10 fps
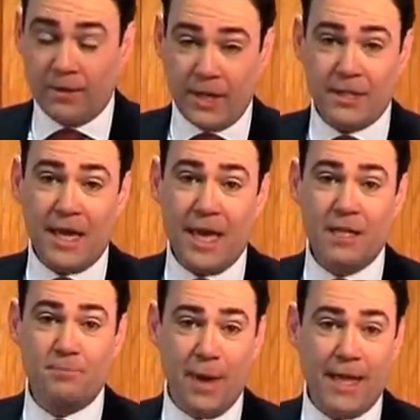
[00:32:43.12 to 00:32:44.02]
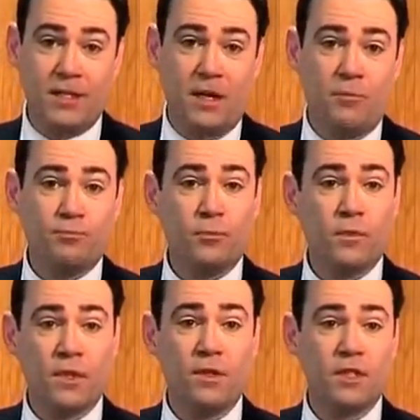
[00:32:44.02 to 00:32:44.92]
This is better
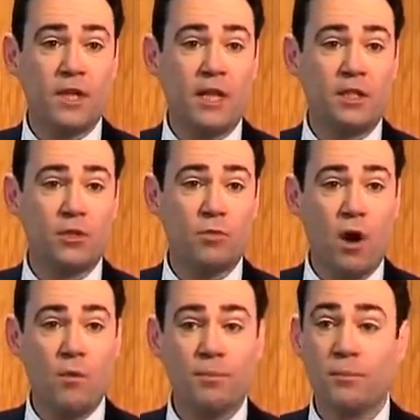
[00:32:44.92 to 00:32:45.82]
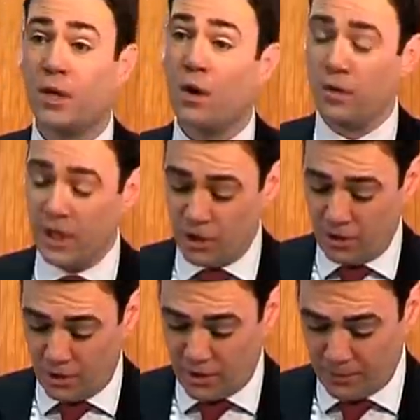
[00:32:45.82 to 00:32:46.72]
than the status quo, but only
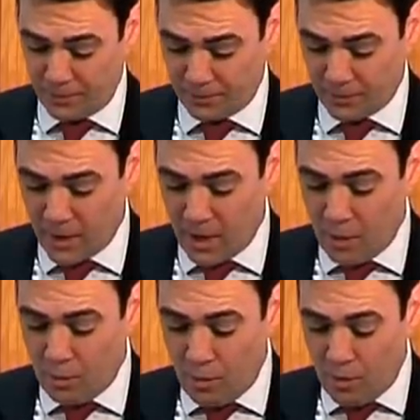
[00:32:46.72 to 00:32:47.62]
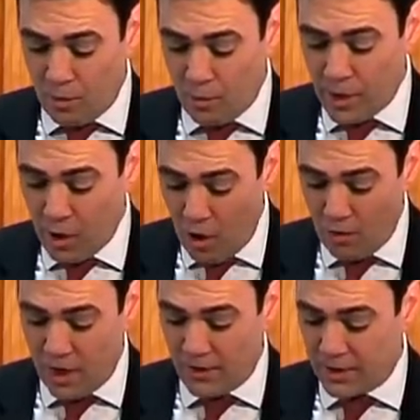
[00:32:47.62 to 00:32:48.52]
just. We
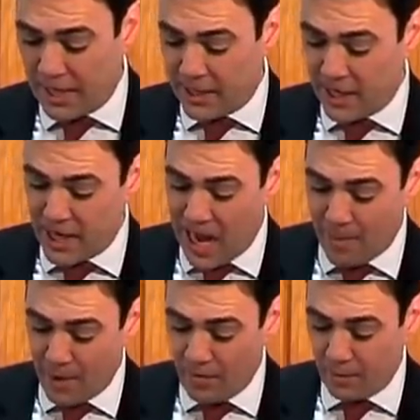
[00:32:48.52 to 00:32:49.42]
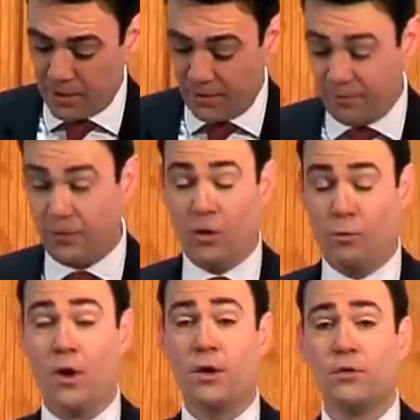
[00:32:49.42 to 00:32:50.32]
all know that setting a cap of up to
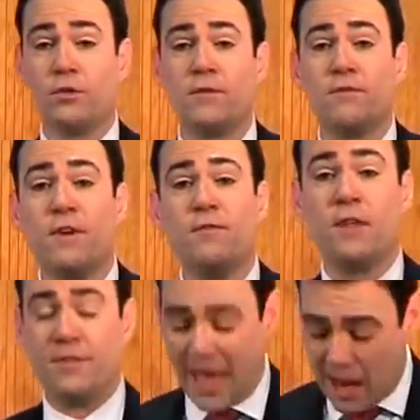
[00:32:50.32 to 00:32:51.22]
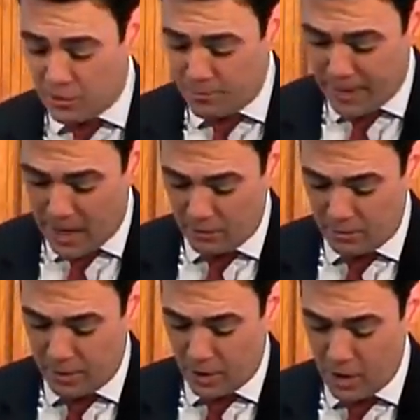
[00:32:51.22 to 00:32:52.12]

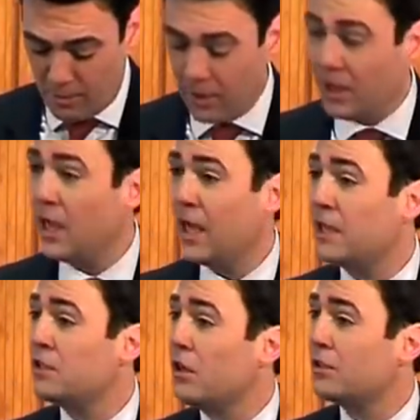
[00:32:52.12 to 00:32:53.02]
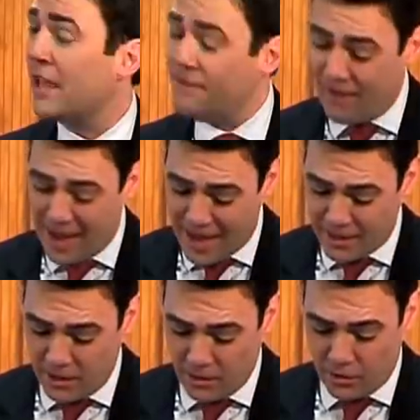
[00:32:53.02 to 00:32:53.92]
£150,000 per couple is not a fair
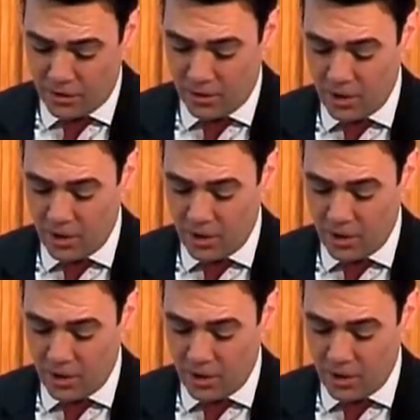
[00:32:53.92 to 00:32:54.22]
solution.